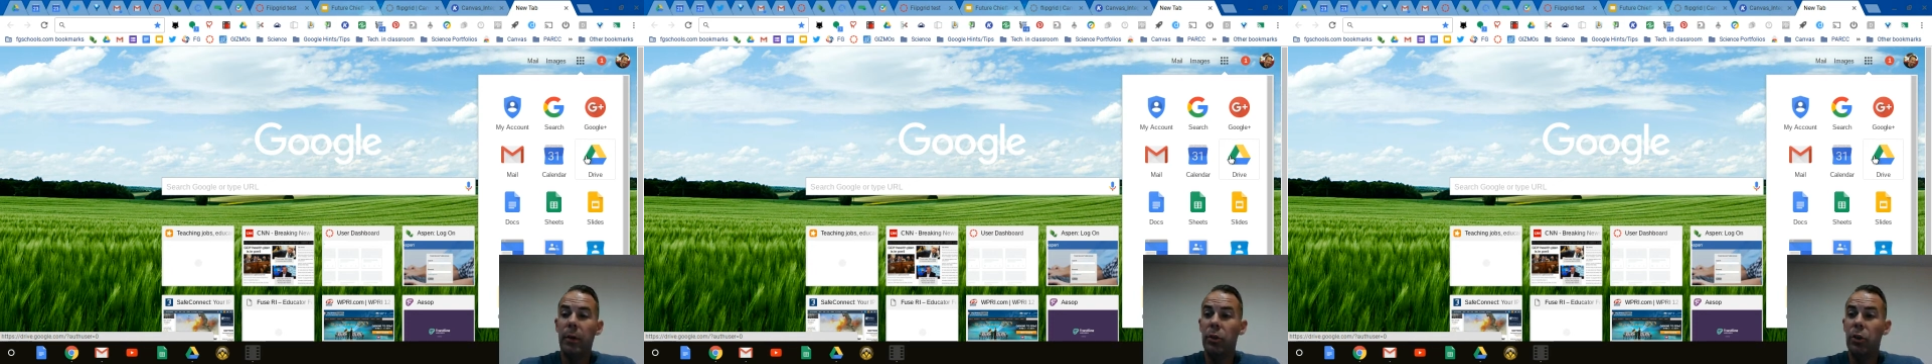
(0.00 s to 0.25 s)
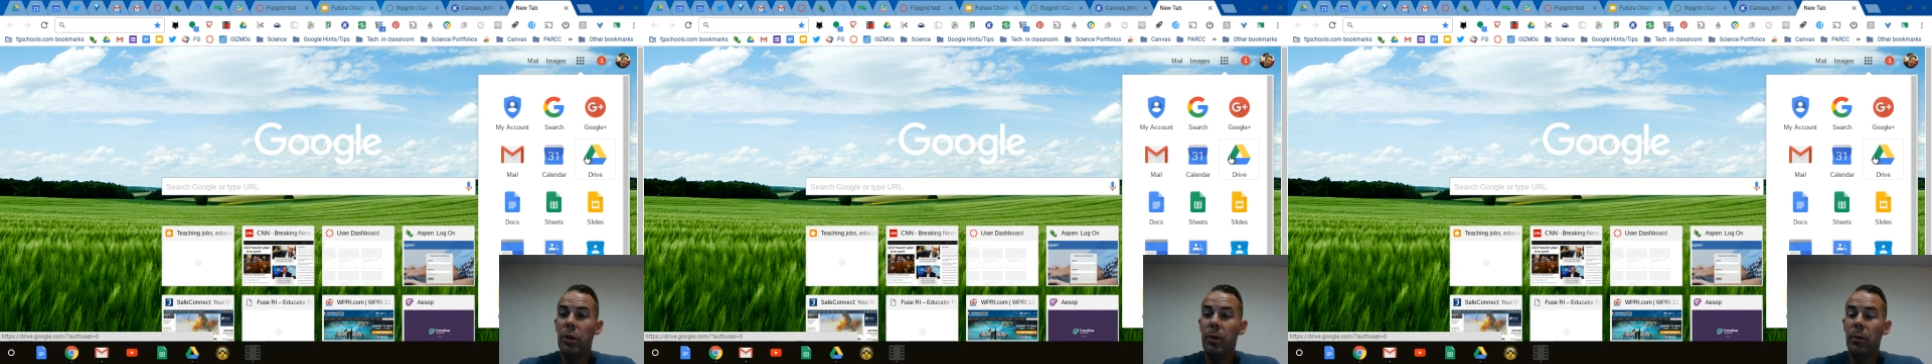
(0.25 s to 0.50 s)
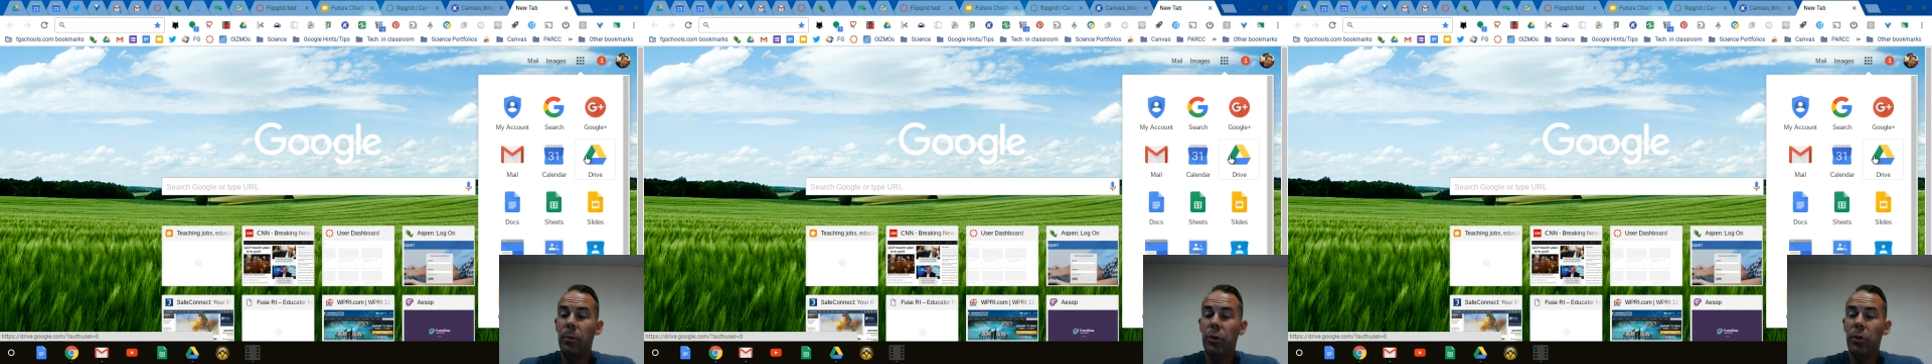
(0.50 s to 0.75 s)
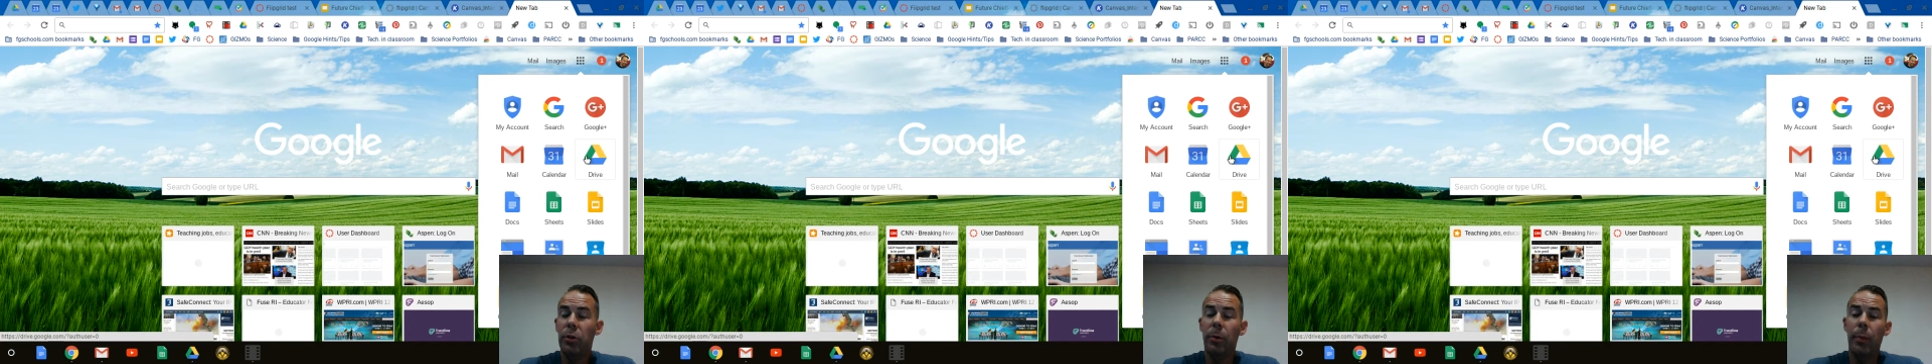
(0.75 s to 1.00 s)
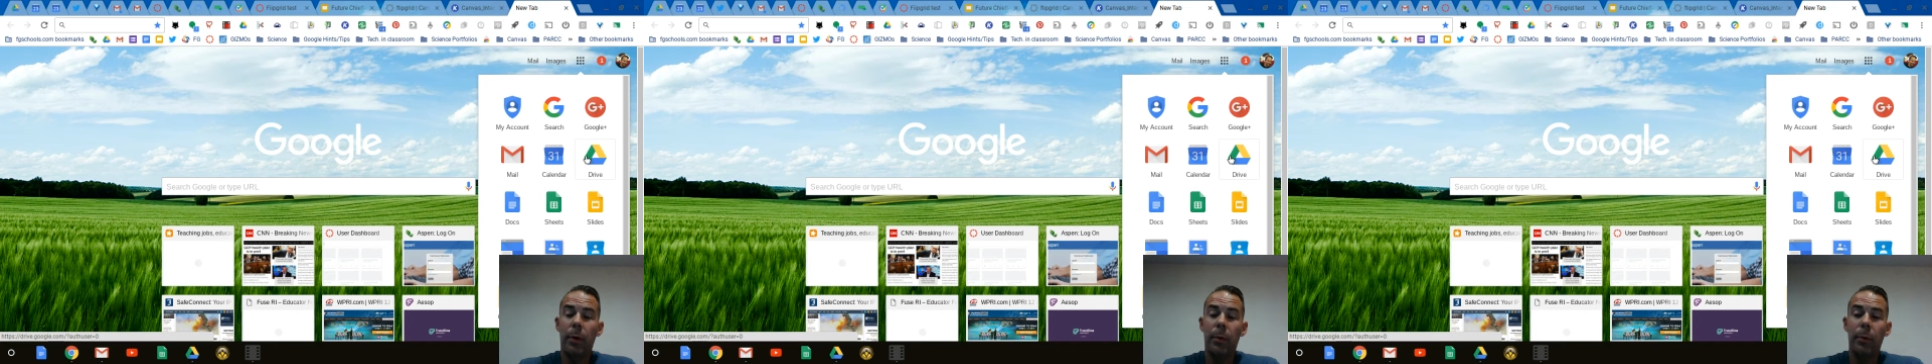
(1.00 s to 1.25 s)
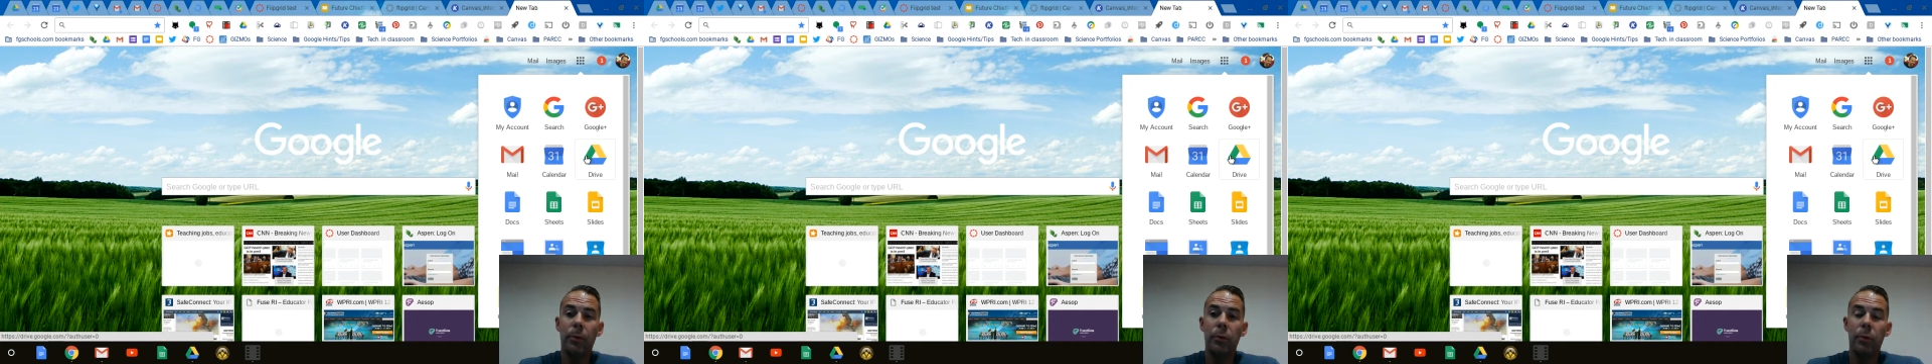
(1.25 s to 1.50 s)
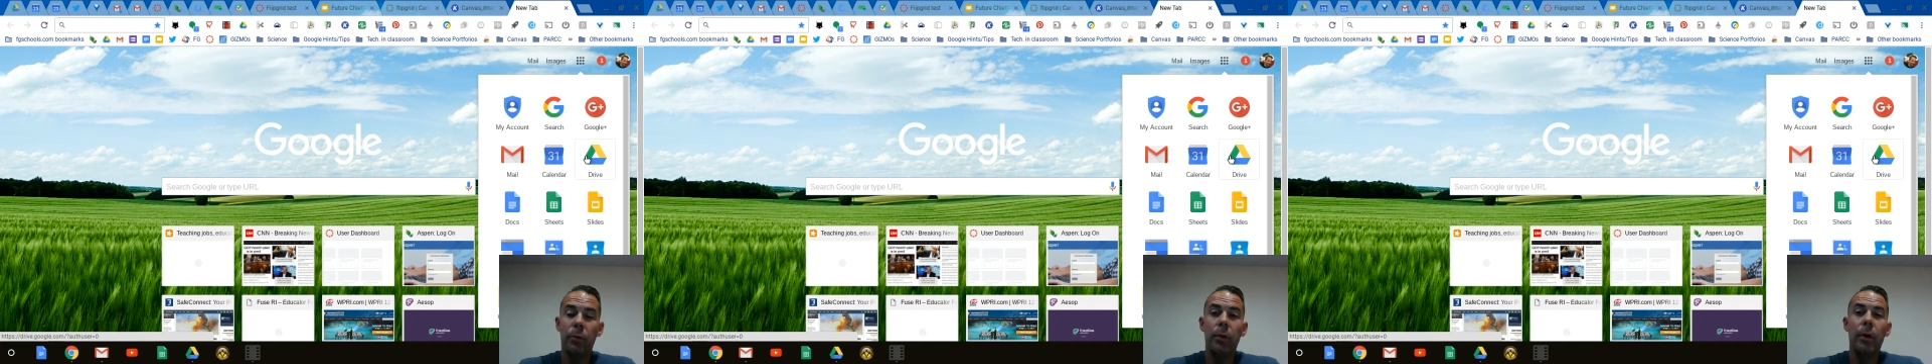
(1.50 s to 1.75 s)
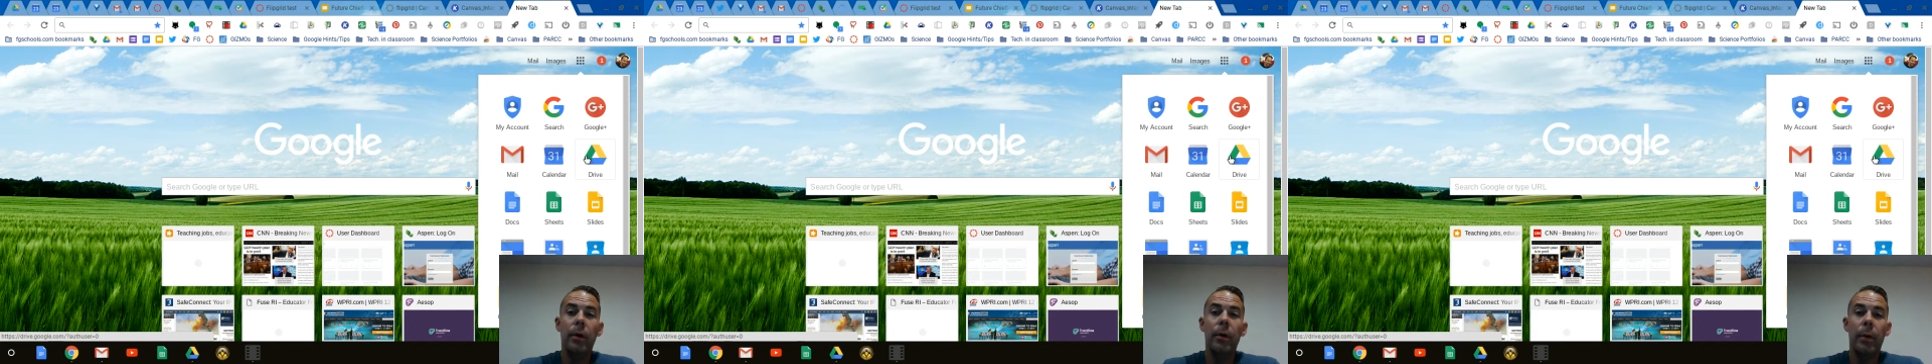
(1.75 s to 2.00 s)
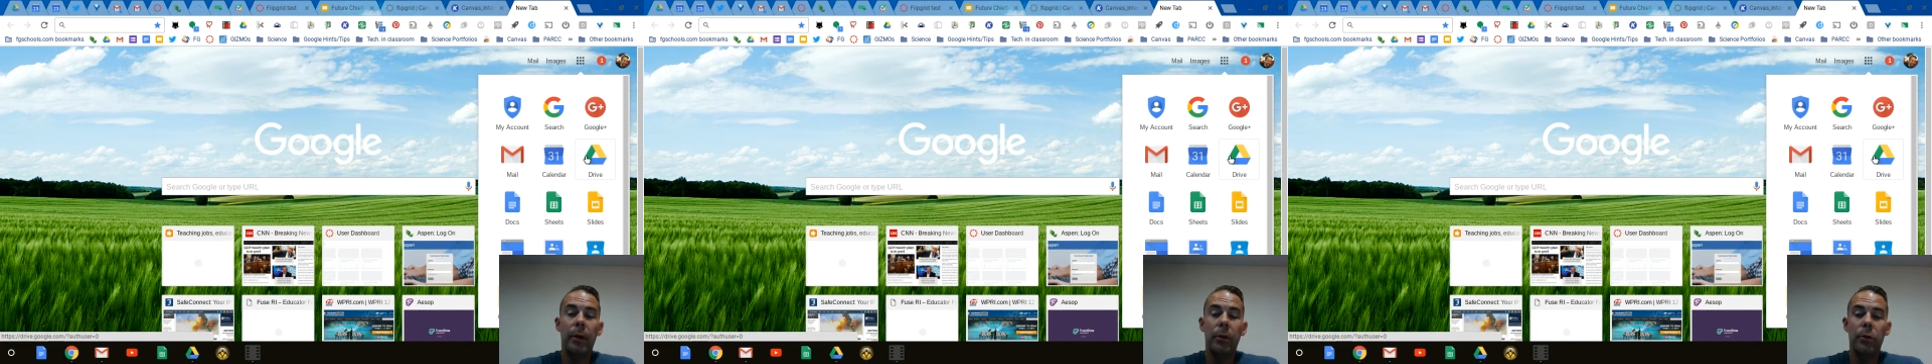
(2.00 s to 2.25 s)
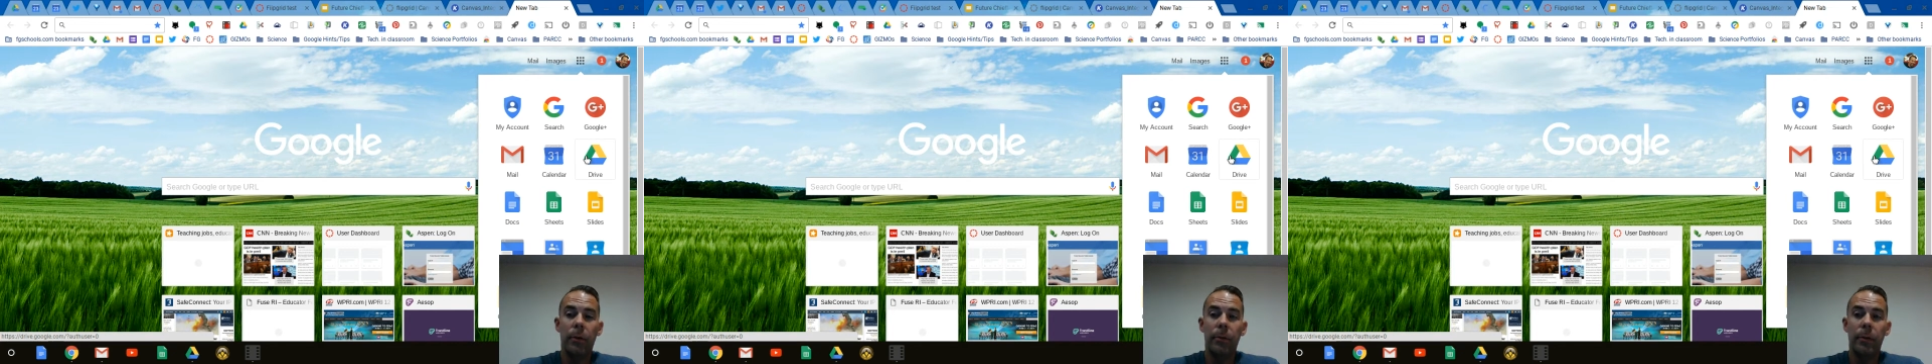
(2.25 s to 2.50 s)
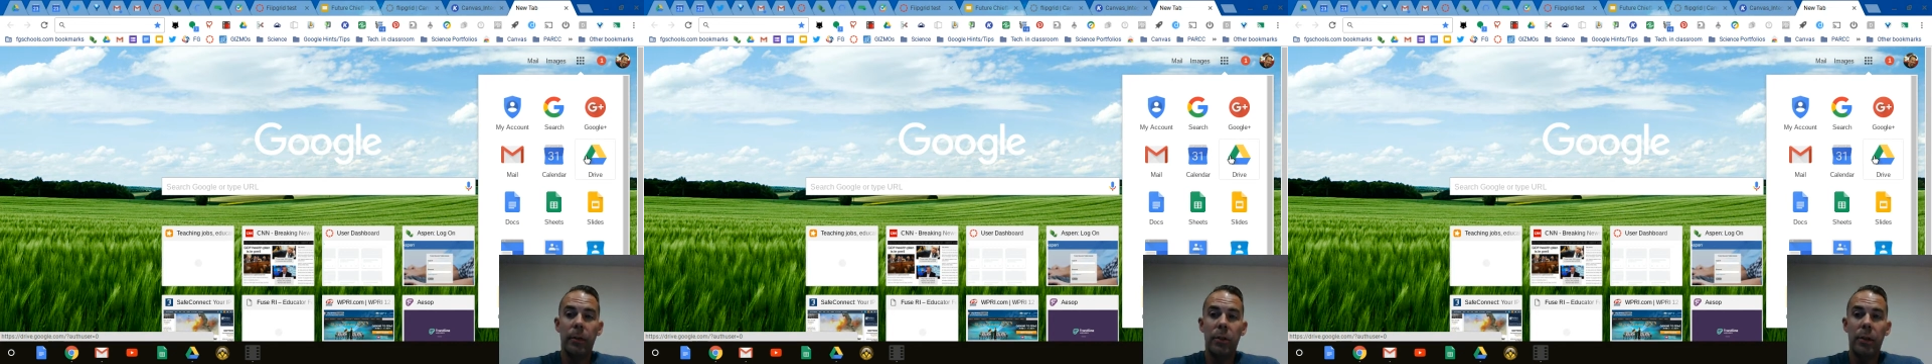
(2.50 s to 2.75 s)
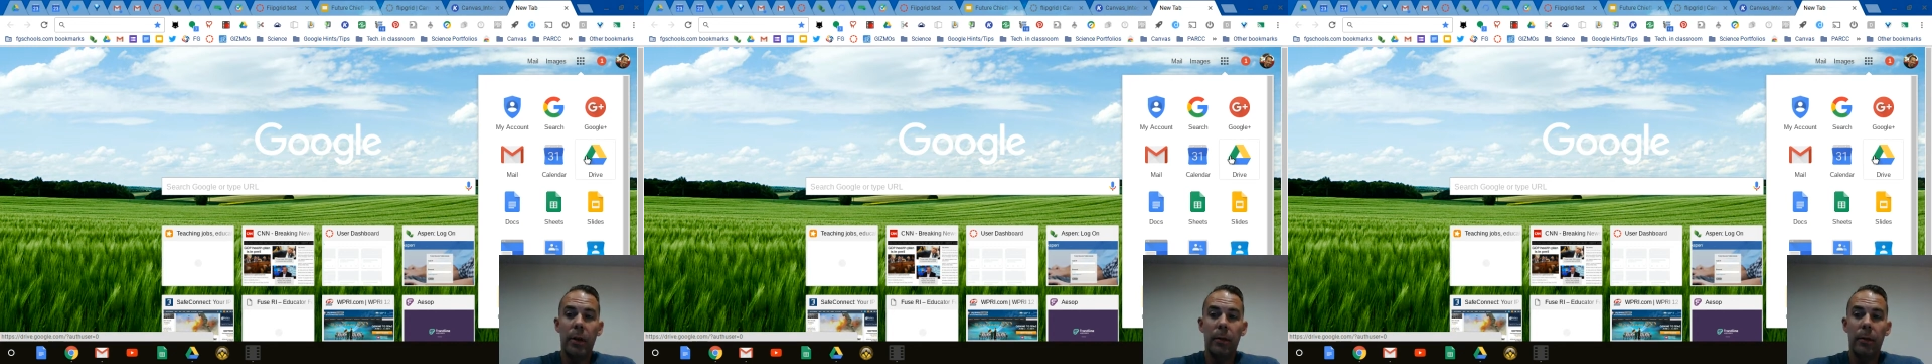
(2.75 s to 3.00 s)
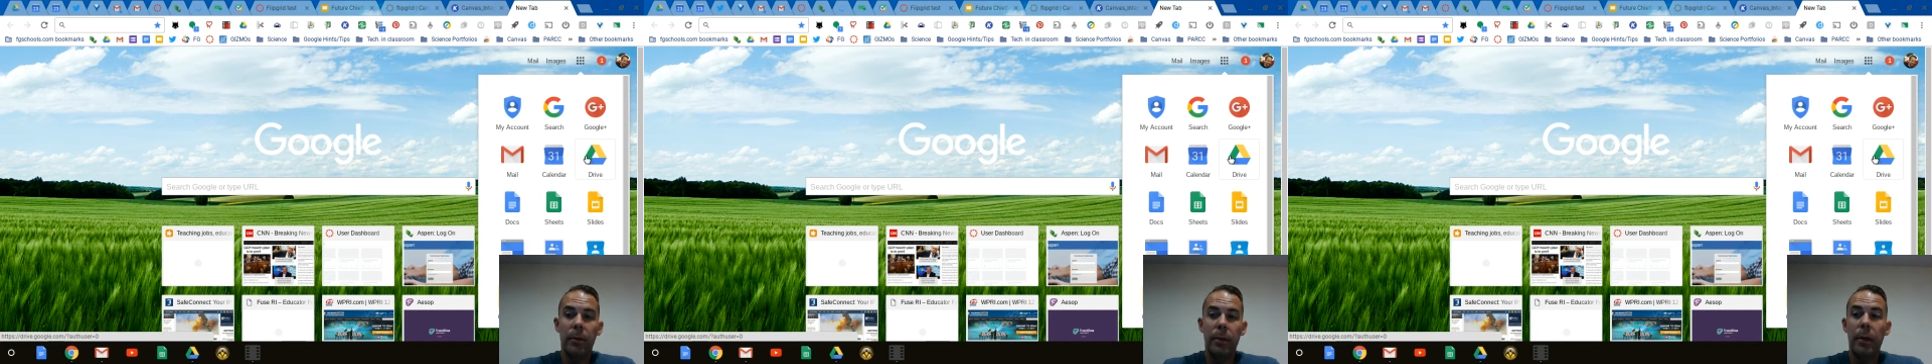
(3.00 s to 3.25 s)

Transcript: sheet, which is comparable to Microsoft Excel.